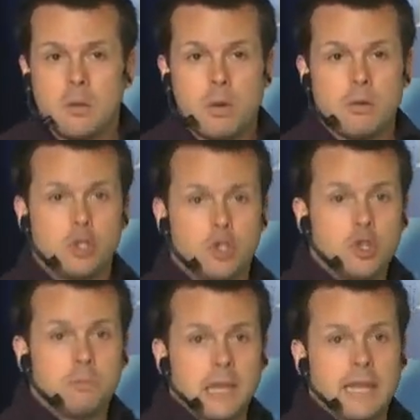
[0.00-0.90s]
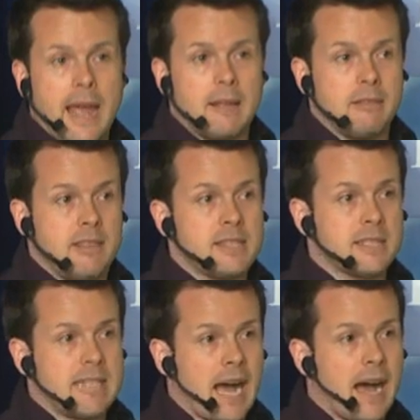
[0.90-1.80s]
We would duplicate this
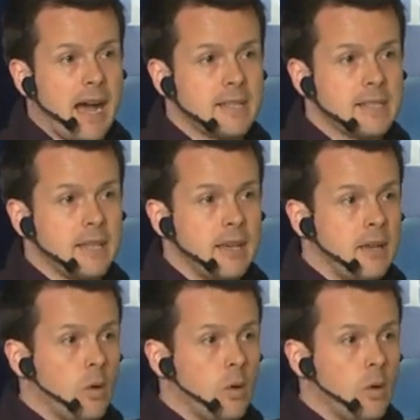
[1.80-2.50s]
task